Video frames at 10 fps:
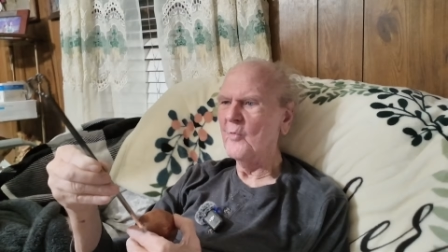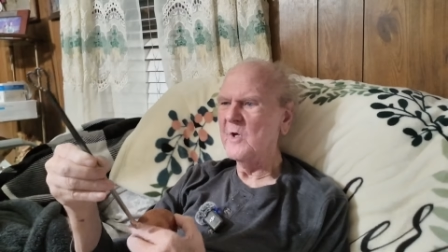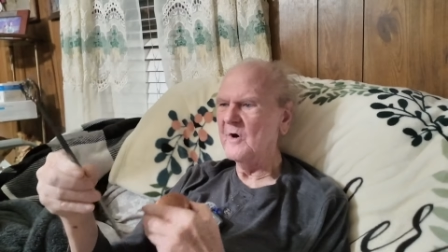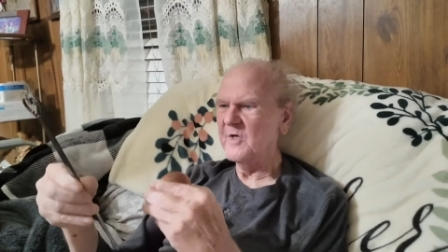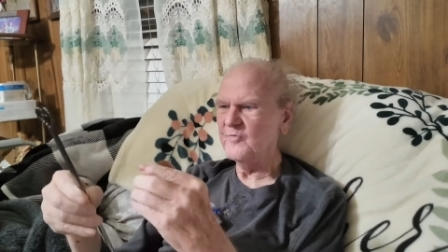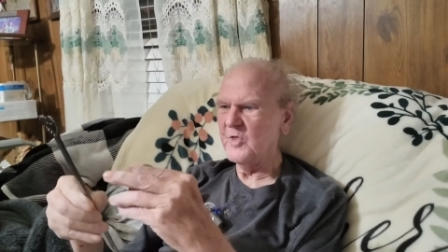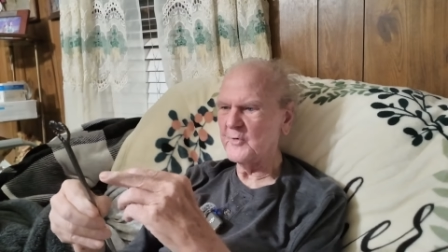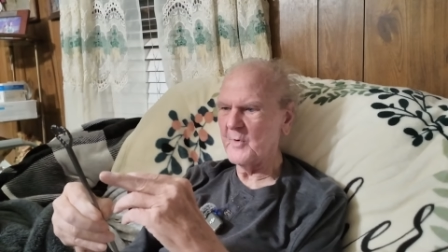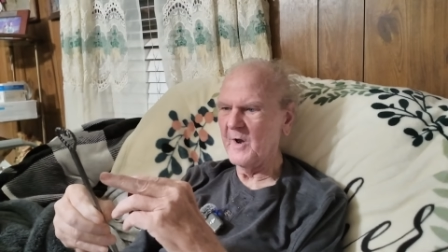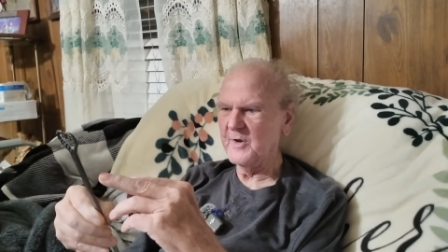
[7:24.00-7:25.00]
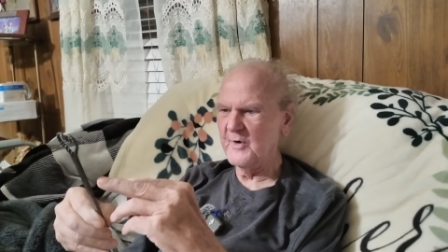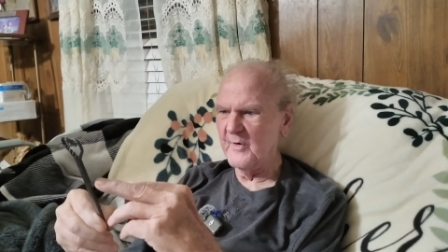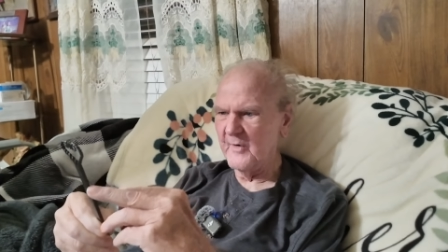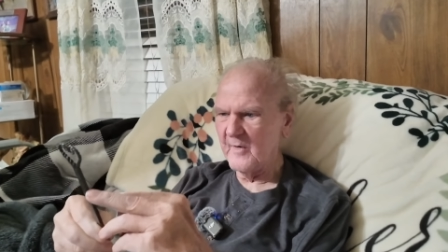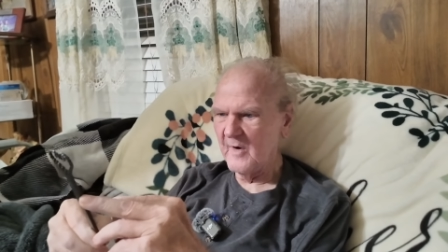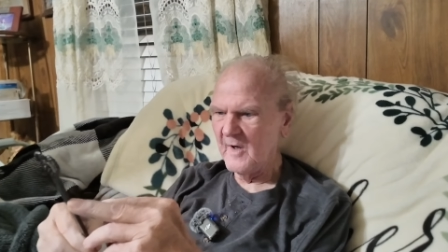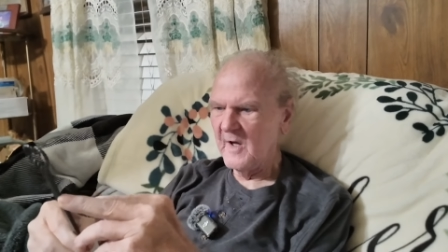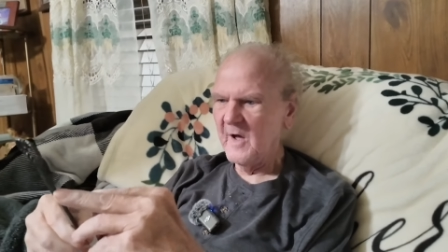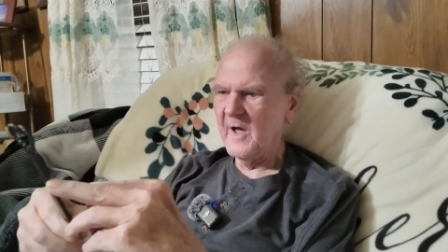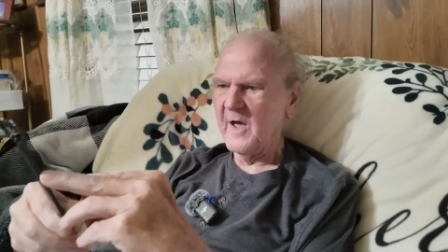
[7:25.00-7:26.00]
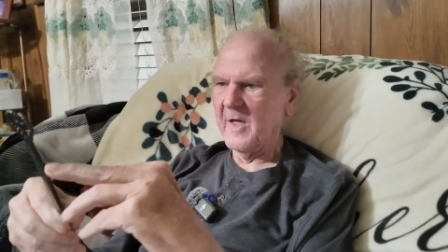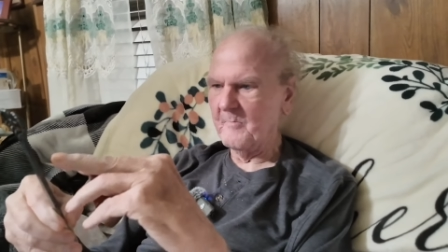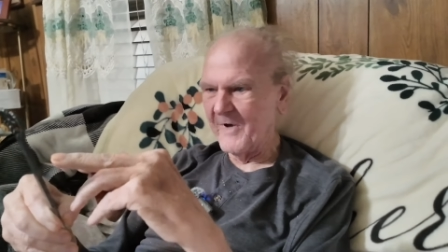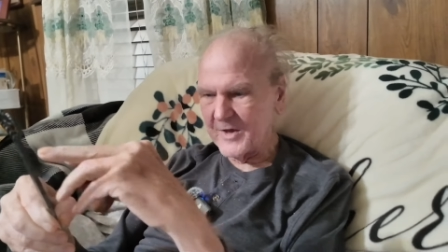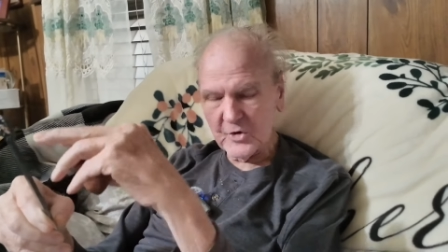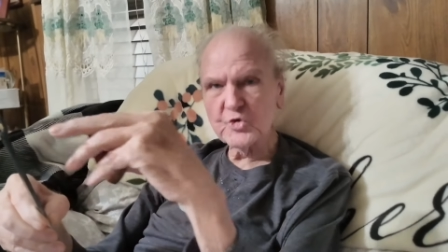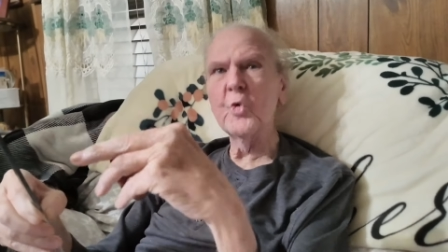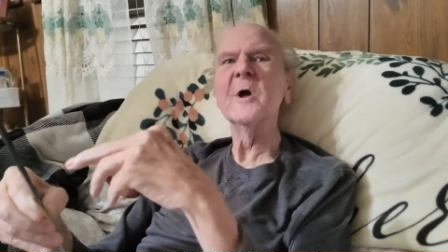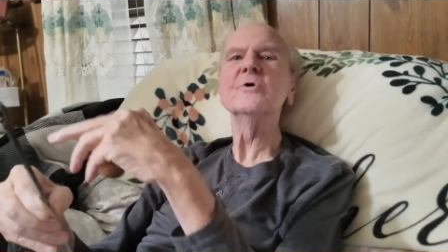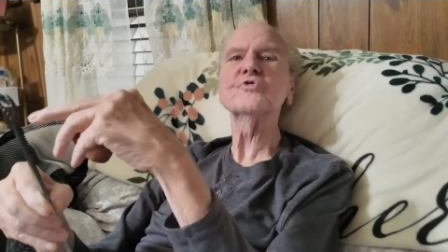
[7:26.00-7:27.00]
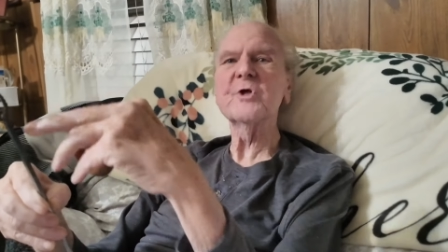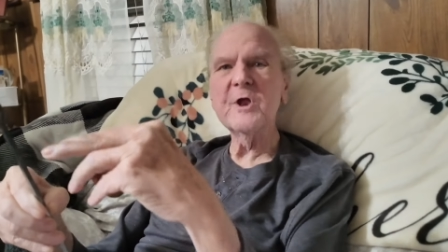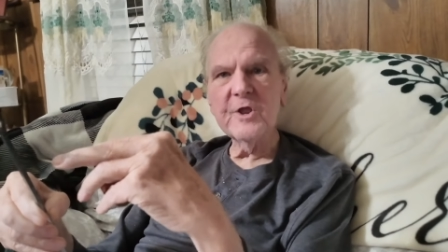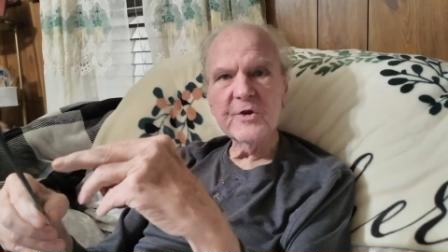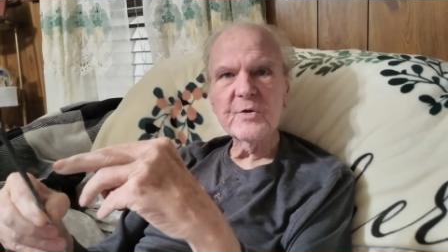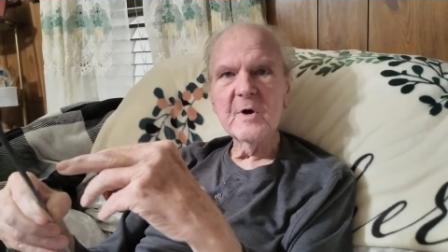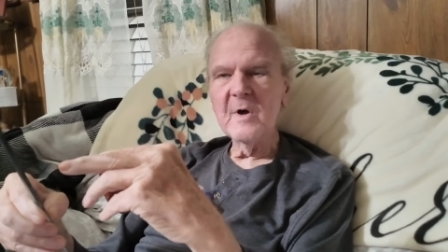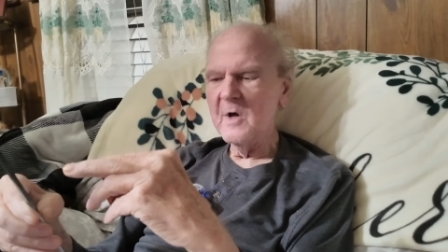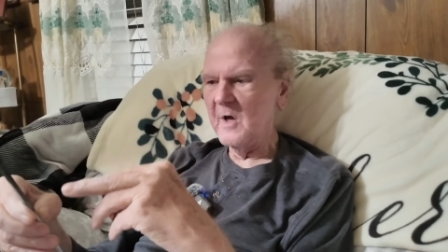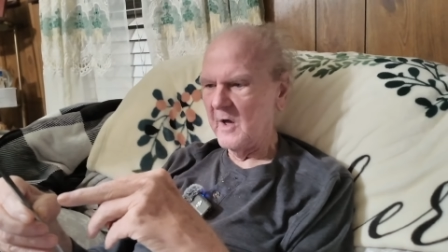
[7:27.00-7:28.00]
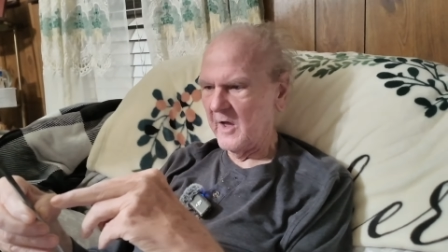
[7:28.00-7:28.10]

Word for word: we'll heat this right here and make a twist in it, yeah.